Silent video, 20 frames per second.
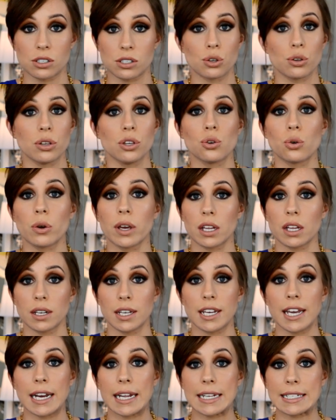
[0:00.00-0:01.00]
so you
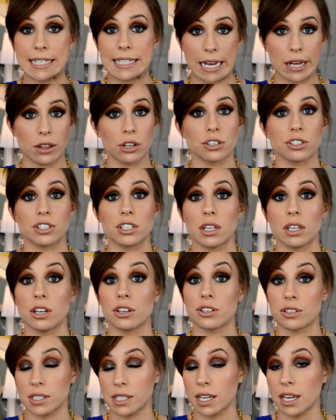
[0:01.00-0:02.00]
can get it tailored to
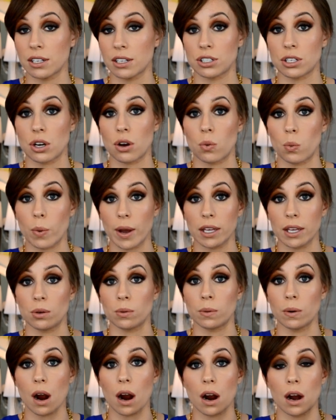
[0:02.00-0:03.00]
your skin tone, what
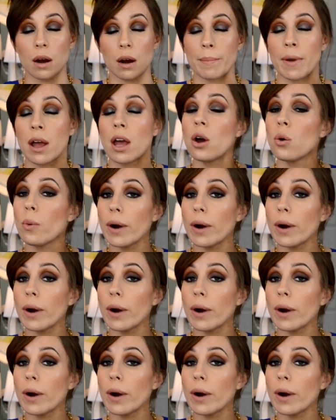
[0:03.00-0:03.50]
you um,